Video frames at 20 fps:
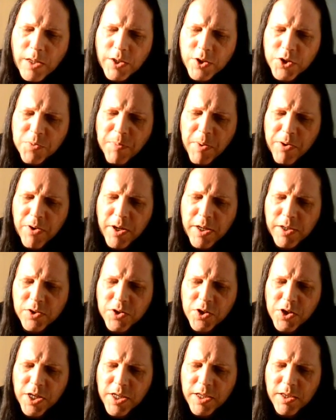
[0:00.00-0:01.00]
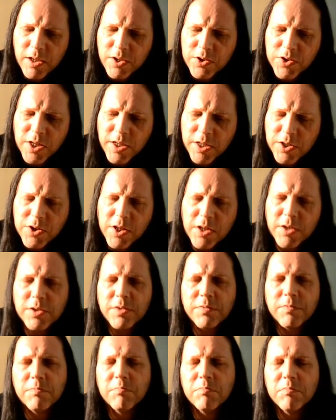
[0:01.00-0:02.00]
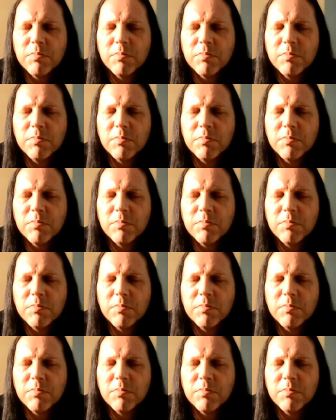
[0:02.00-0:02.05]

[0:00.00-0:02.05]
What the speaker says: the spirit, and it, like I said, it's kind of